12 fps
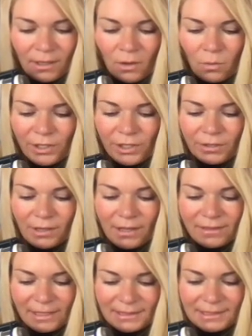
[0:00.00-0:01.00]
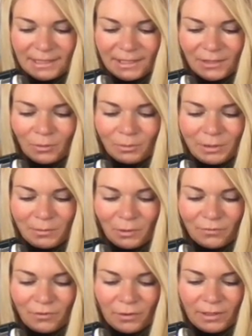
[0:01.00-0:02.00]
When you're authentic, you'll be more
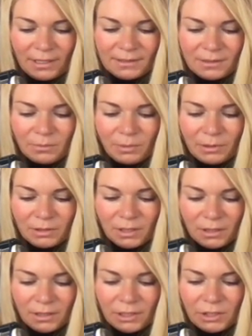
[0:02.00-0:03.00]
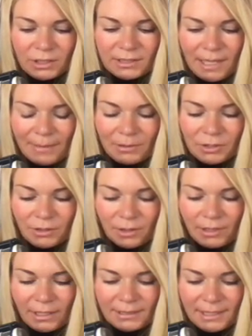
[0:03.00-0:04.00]
focused, build courage, establish your
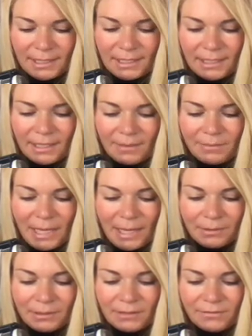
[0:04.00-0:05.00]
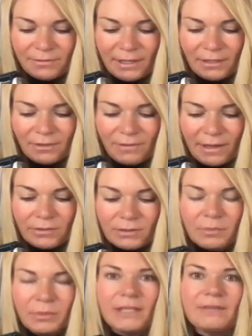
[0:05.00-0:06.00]
own identity, and be able to define your values
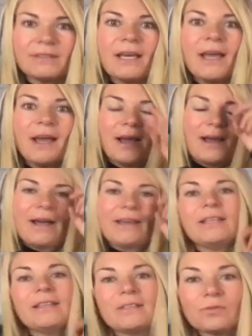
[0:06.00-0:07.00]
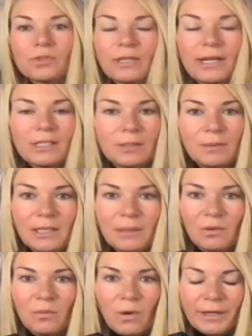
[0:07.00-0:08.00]
and beliefs. I think this one should actually be
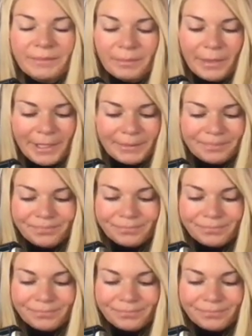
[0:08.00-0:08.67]
number 1, but